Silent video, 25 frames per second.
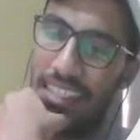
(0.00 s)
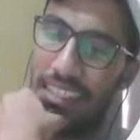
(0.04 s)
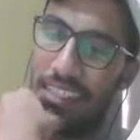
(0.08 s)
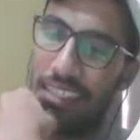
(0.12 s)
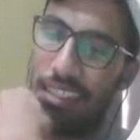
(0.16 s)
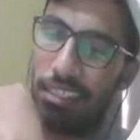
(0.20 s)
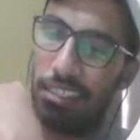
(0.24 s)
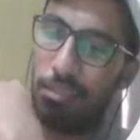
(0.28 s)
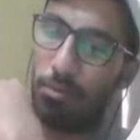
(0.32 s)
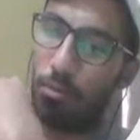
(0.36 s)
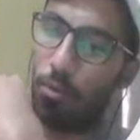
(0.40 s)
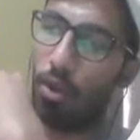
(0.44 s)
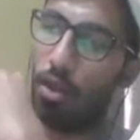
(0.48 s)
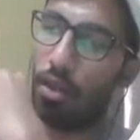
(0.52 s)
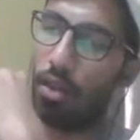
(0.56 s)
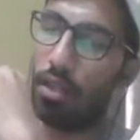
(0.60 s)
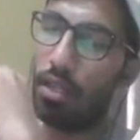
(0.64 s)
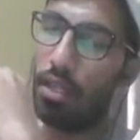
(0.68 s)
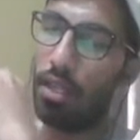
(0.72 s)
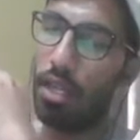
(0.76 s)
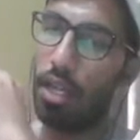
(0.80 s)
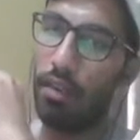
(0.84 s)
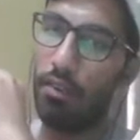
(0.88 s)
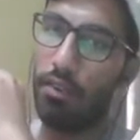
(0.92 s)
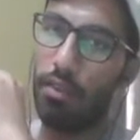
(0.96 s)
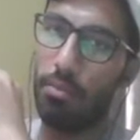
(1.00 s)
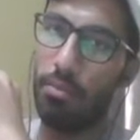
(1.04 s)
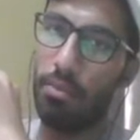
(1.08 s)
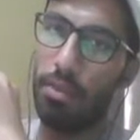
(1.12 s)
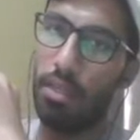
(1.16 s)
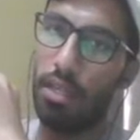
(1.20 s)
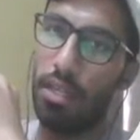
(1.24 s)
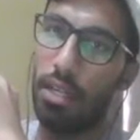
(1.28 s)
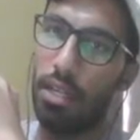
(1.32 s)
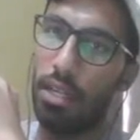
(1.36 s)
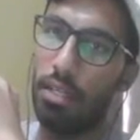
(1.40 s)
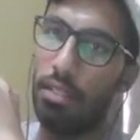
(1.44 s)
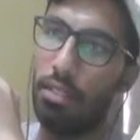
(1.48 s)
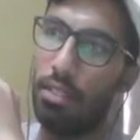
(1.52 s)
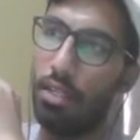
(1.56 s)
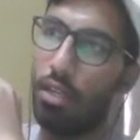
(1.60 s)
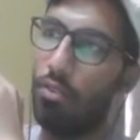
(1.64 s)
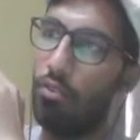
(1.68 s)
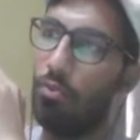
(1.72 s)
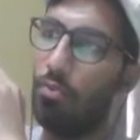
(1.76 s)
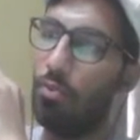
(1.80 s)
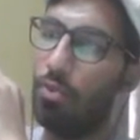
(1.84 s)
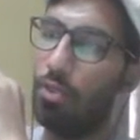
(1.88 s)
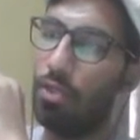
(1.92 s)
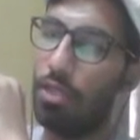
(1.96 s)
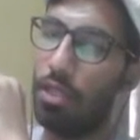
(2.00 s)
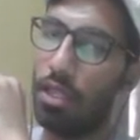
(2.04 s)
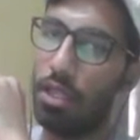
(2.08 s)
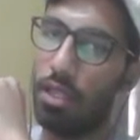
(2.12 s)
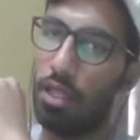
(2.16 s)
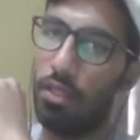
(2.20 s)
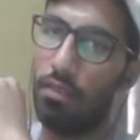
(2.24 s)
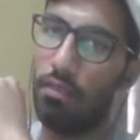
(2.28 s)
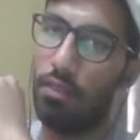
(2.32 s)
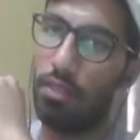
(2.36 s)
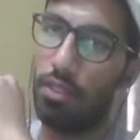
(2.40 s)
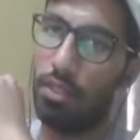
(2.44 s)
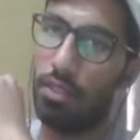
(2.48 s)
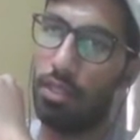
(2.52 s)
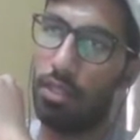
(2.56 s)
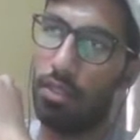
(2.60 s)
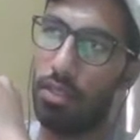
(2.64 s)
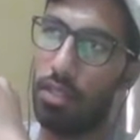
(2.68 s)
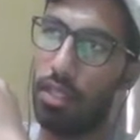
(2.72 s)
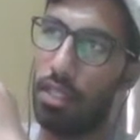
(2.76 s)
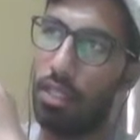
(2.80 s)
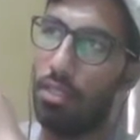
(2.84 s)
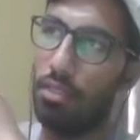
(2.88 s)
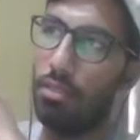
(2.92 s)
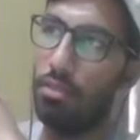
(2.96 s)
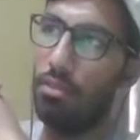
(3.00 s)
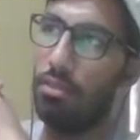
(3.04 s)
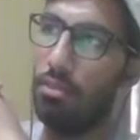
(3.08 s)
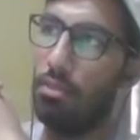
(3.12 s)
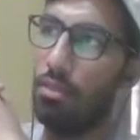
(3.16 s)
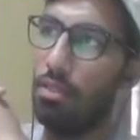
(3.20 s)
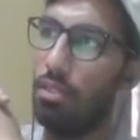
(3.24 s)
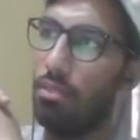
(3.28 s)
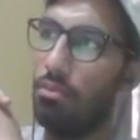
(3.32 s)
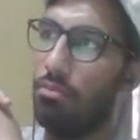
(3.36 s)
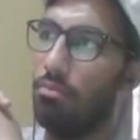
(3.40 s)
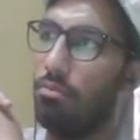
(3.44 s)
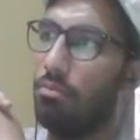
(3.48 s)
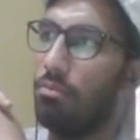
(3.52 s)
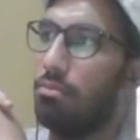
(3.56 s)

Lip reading: that the model that I will build, right, the output that it will generate, okay,